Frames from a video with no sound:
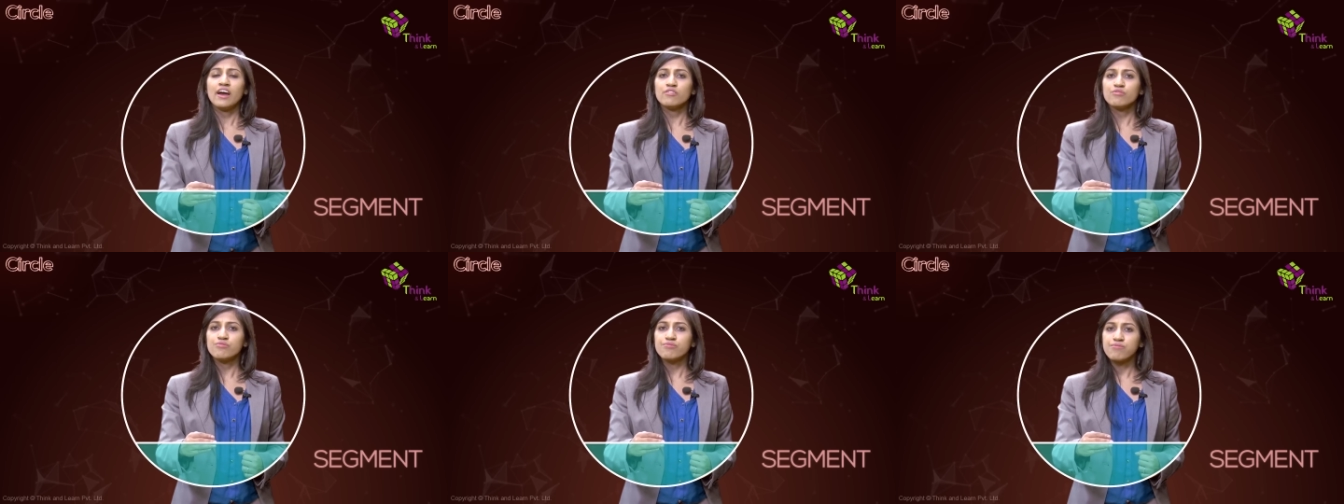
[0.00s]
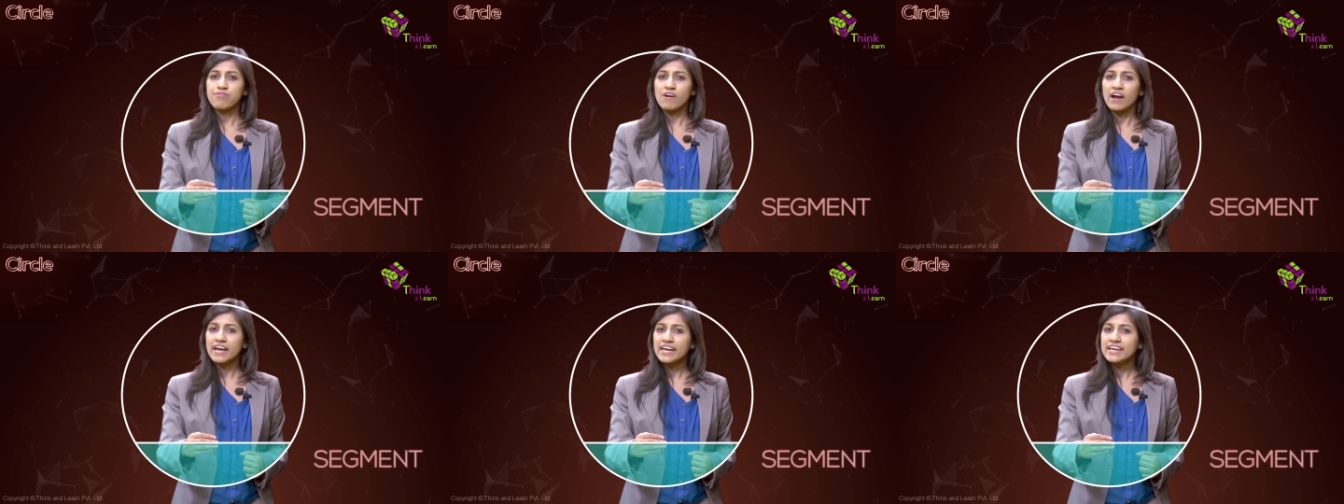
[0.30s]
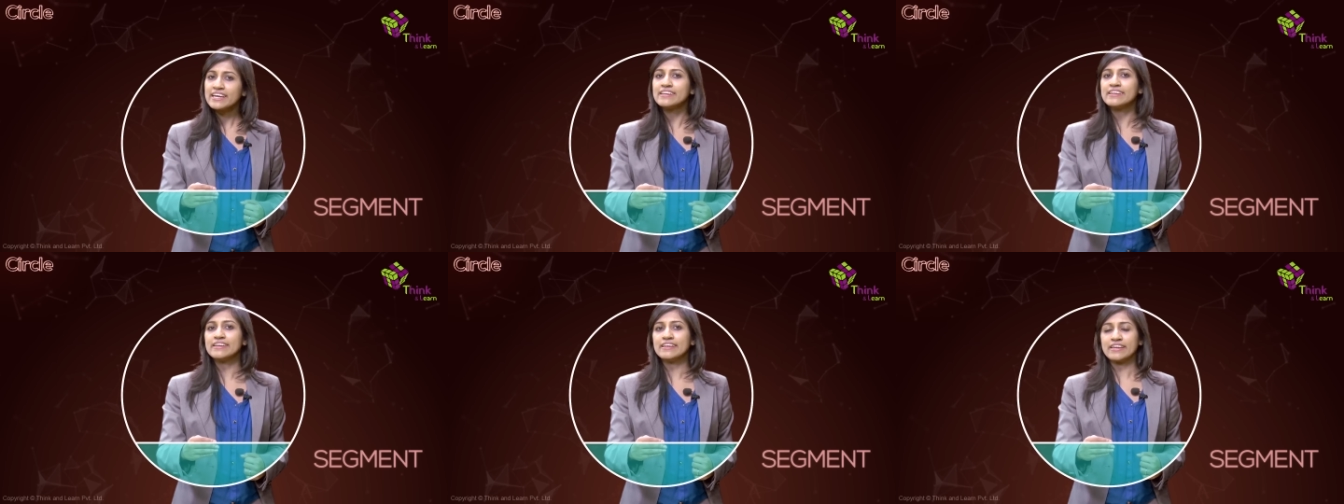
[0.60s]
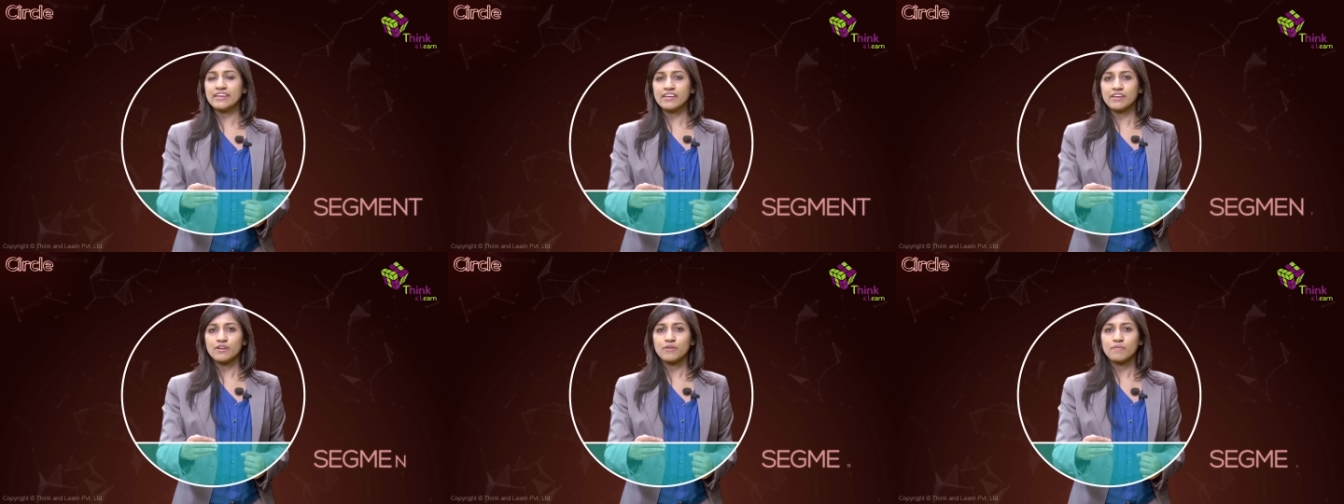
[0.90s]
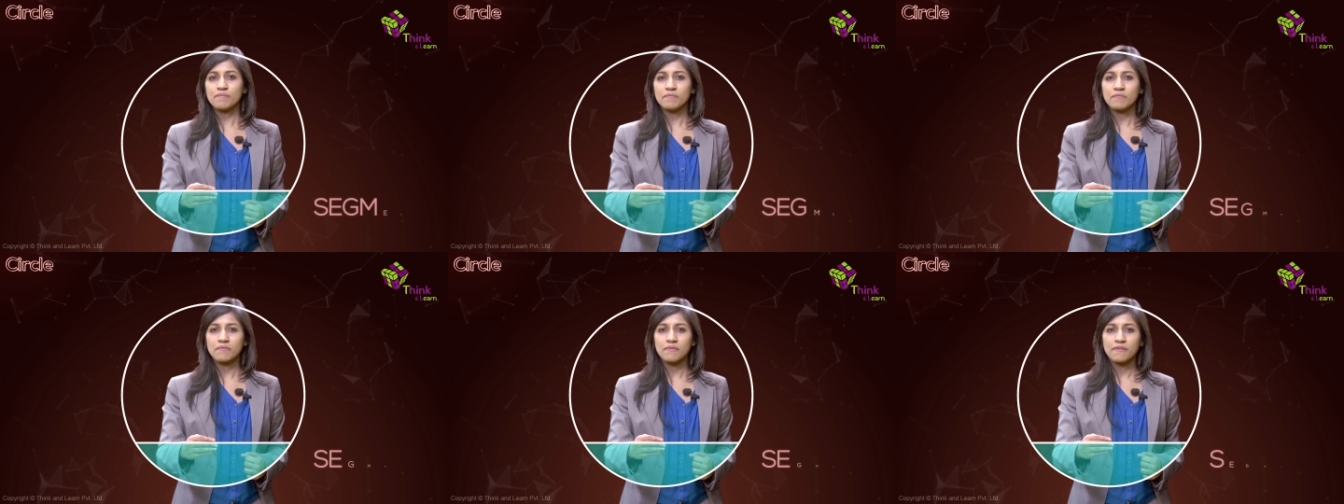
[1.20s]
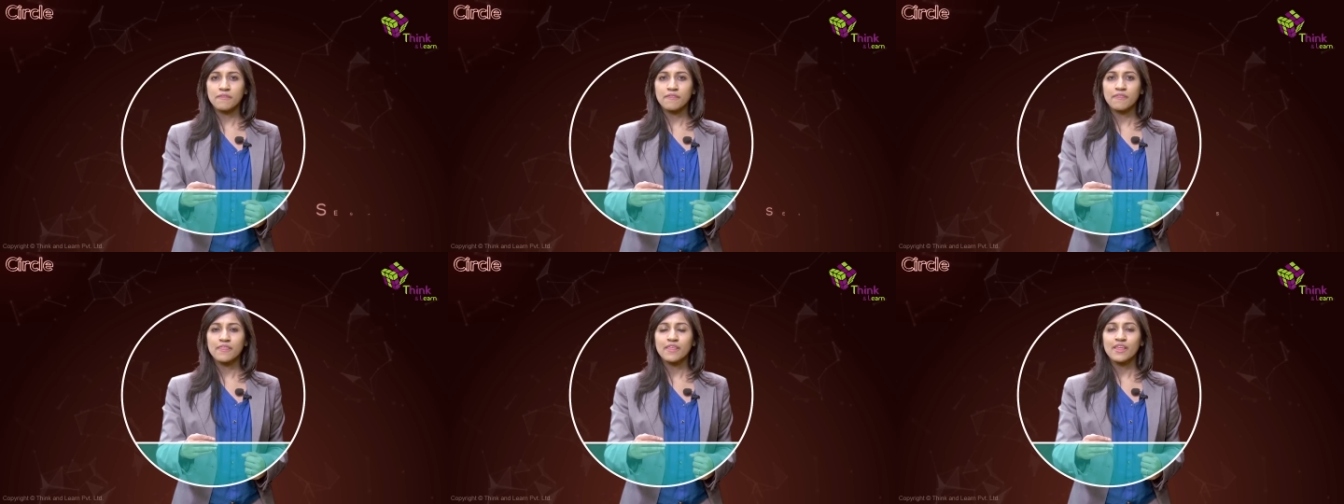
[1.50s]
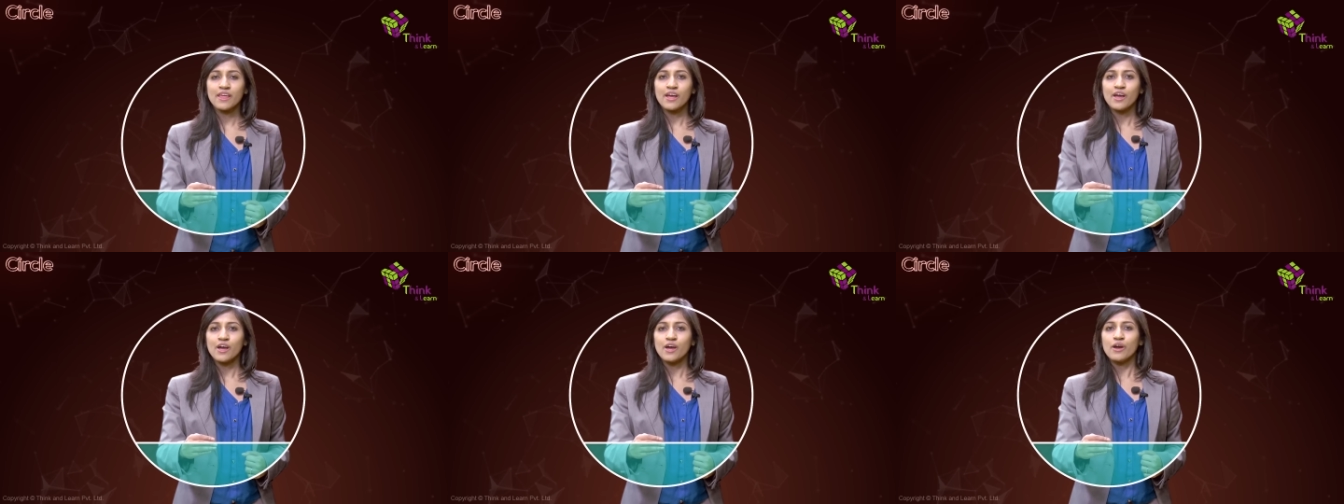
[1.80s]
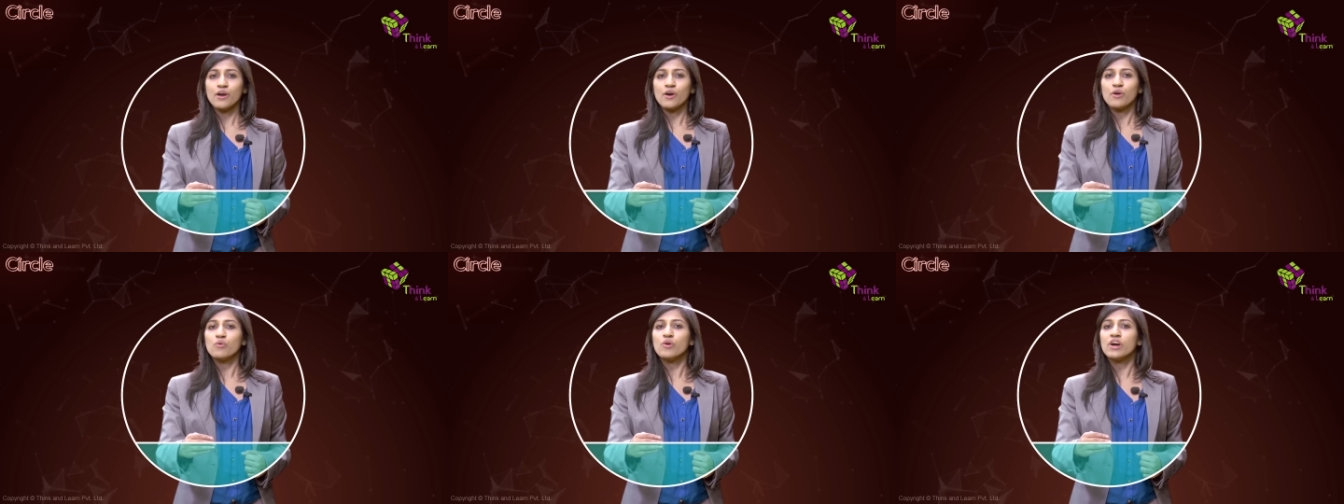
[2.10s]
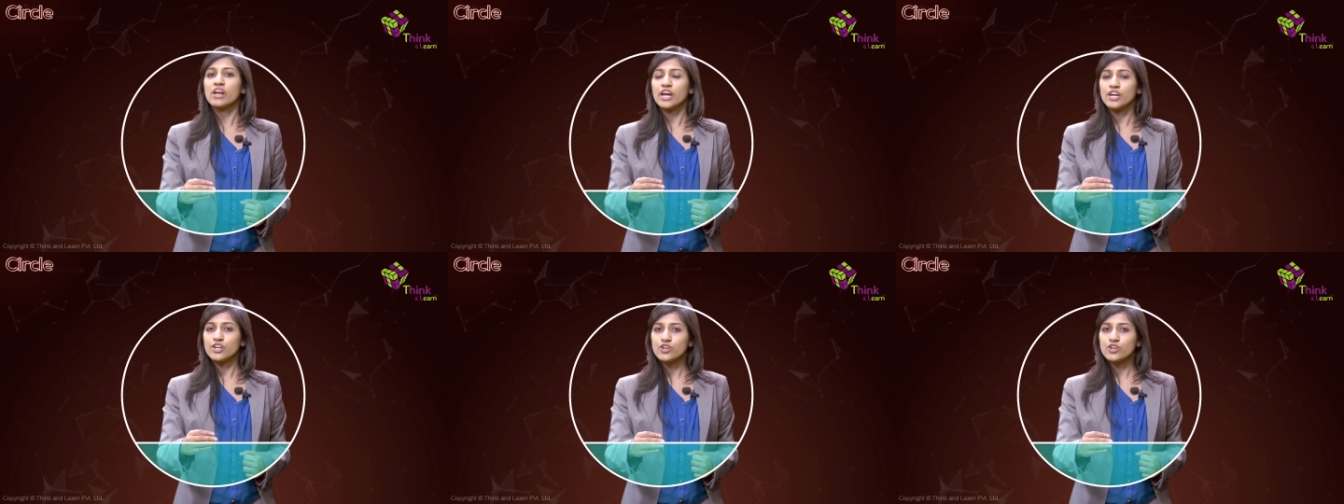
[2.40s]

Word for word: And finally, when